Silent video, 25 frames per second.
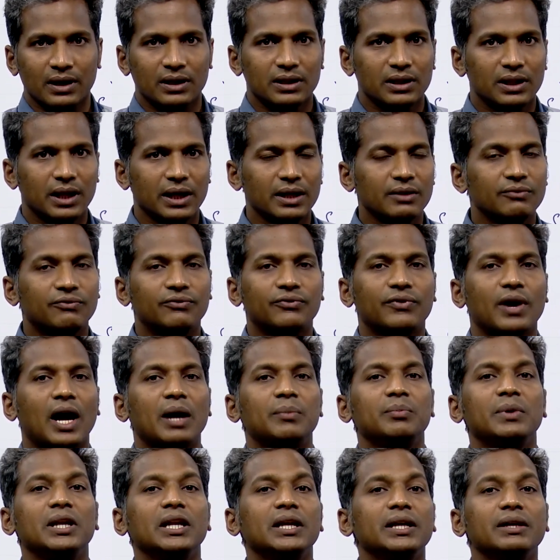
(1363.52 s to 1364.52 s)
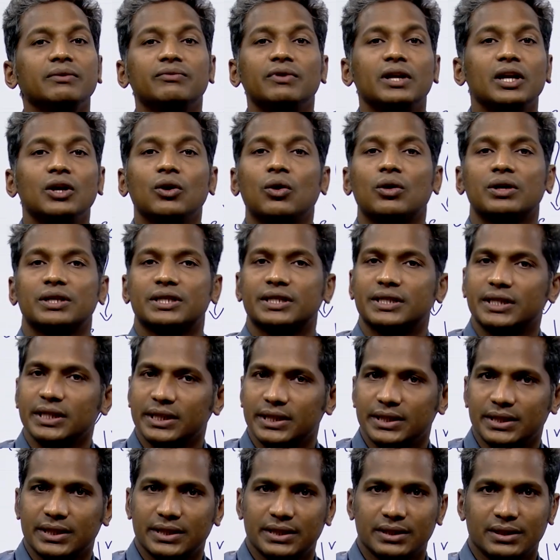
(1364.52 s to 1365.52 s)
then family will not
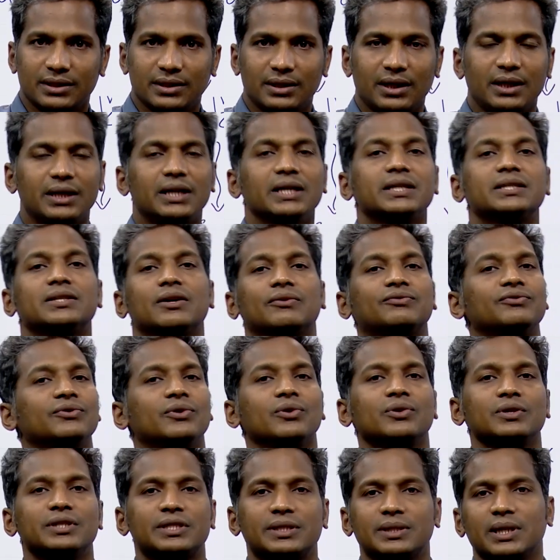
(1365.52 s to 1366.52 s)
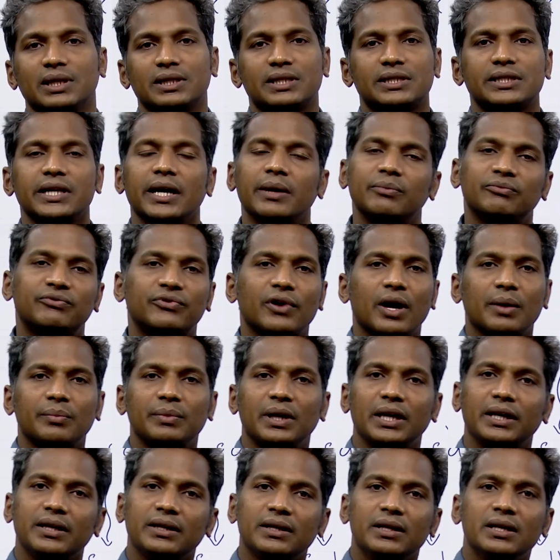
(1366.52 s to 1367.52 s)
change. It is of course the same
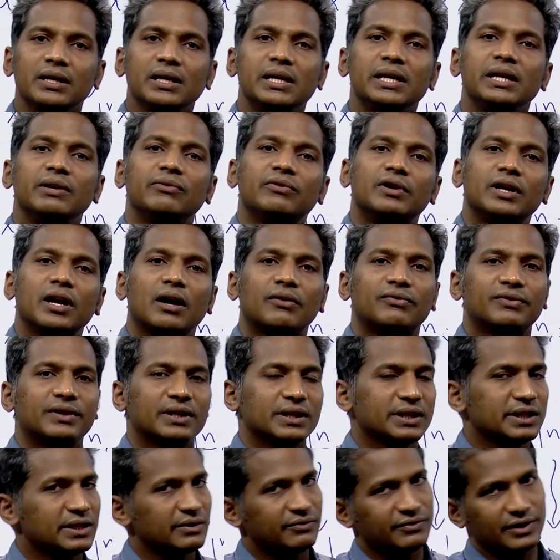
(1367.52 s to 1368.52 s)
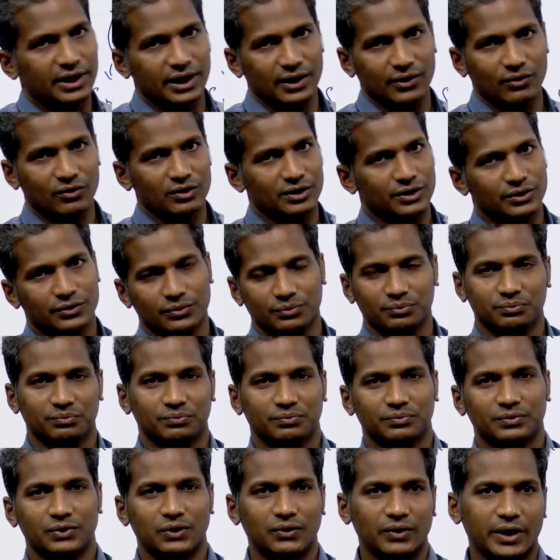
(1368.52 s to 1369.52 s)
family even after shifting also.
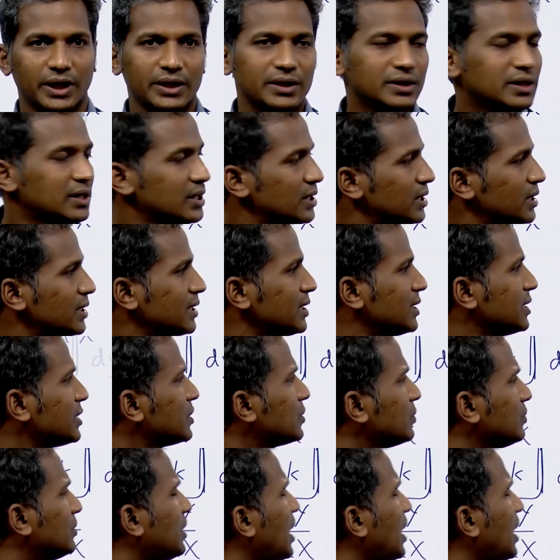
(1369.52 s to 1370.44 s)
Okay. So